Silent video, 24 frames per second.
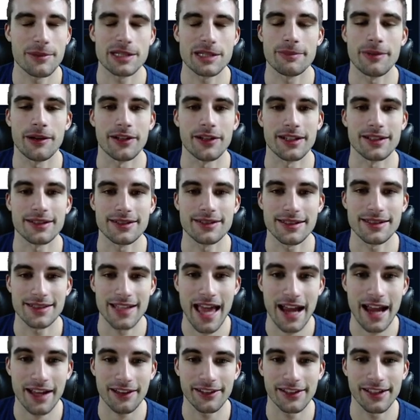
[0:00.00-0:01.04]
it's spelled
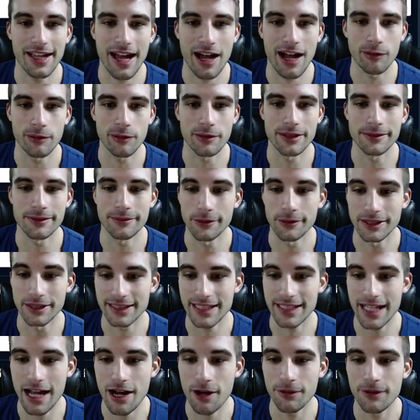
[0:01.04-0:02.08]
exactly how it would
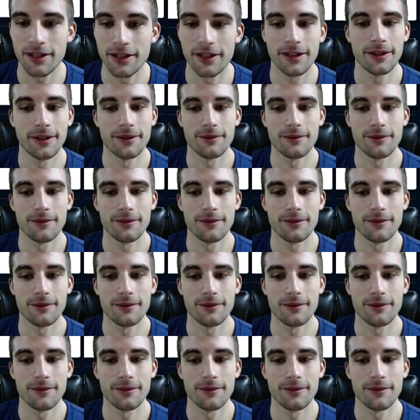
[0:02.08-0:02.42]
sound.